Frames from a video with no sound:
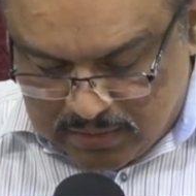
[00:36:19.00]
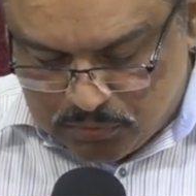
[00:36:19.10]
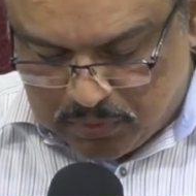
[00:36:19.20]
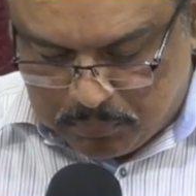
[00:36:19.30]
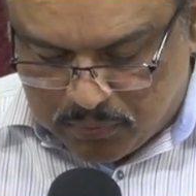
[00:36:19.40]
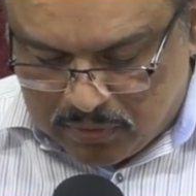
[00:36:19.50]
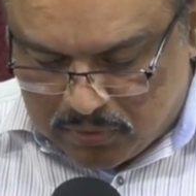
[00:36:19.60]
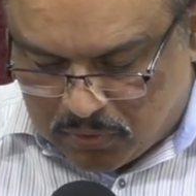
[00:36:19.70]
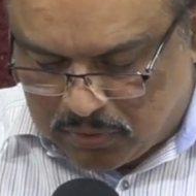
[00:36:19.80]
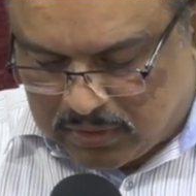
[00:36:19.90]
is why Paul
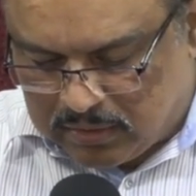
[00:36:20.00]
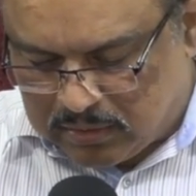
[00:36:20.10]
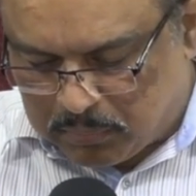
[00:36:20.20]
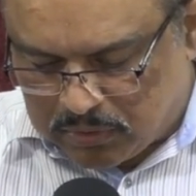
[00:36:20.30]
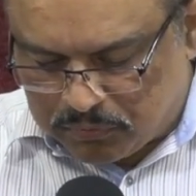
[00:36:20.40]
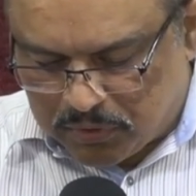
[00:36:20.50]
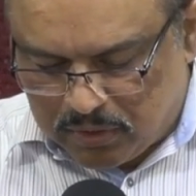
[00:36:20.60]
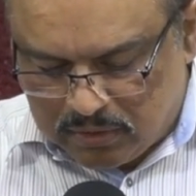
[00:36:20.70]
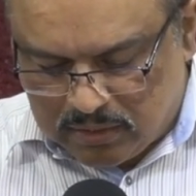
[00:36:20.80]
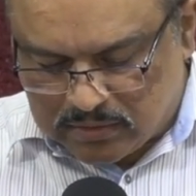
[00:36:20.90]
wrote in the book of
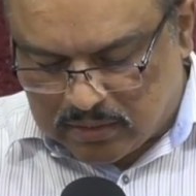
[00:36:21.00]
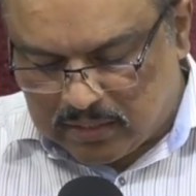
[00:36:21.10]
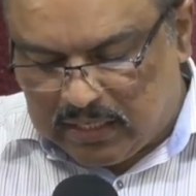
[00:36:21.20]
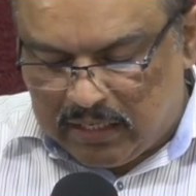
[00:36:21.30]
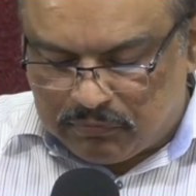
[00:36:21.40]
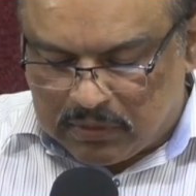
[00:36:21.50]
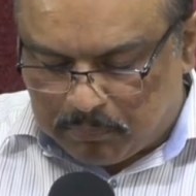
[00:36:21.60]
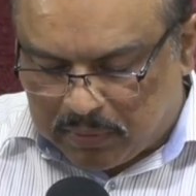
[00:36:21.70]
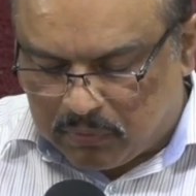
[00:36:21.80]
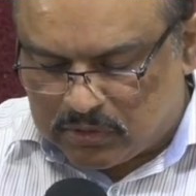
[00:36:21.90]
Corinthians that if the
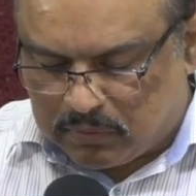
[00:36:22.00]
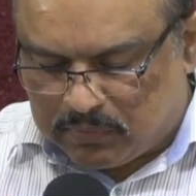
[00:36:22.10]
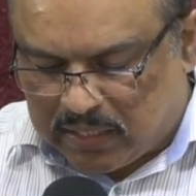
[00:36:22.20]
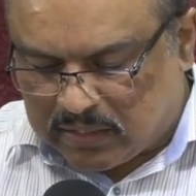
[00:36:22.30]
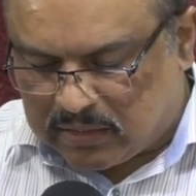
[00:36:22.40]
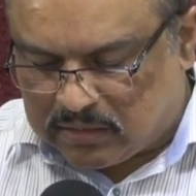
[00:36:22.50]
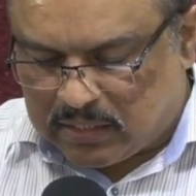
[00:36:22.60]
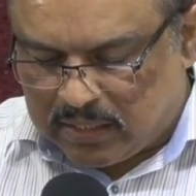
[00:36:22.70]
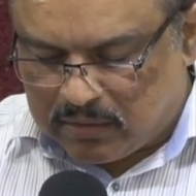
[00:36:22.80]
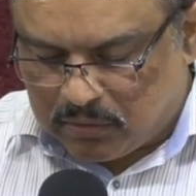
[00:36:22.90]
powers of darkness
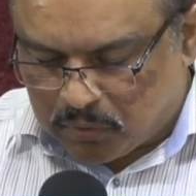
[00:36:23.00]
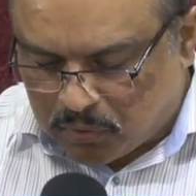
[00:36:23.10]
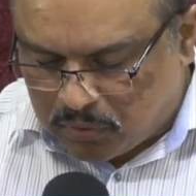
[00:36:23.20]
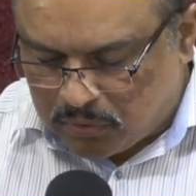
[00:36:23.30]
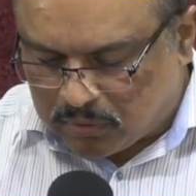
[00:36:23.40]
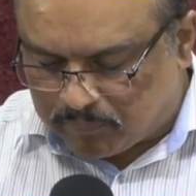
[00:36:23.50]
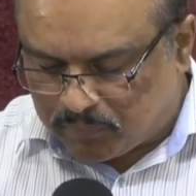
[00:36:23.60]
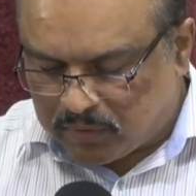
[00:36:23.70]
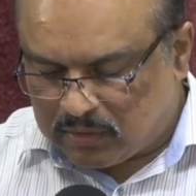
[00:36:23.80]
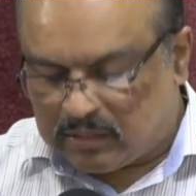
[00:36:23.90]
had known
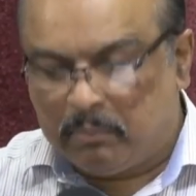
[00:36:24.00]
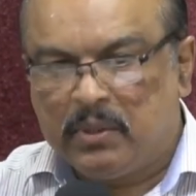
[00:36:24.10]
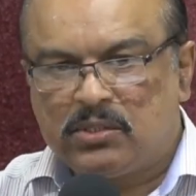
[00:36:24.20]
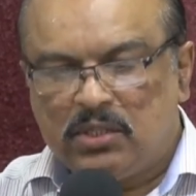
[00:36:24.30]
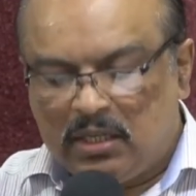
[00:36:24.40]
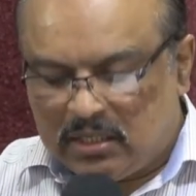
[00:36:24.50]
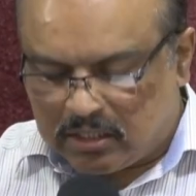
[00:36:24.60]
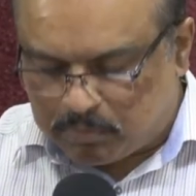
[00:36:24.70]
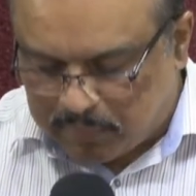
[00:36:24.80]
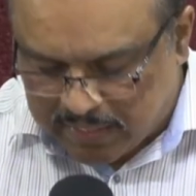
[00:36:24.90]
the
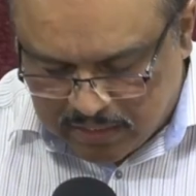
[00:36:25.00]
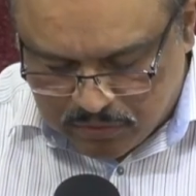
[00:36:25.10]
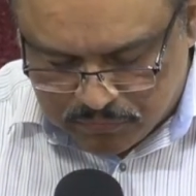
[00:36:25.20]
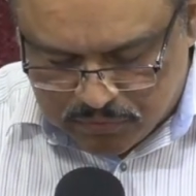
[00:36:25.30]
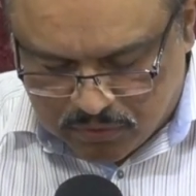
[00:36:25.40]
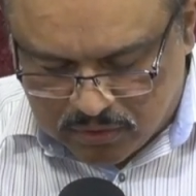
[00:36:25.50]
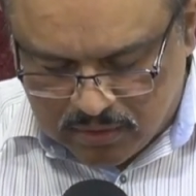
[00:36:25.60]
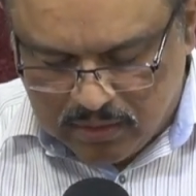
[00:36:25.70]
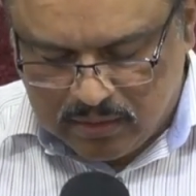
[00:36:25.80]
mysterious plan of God,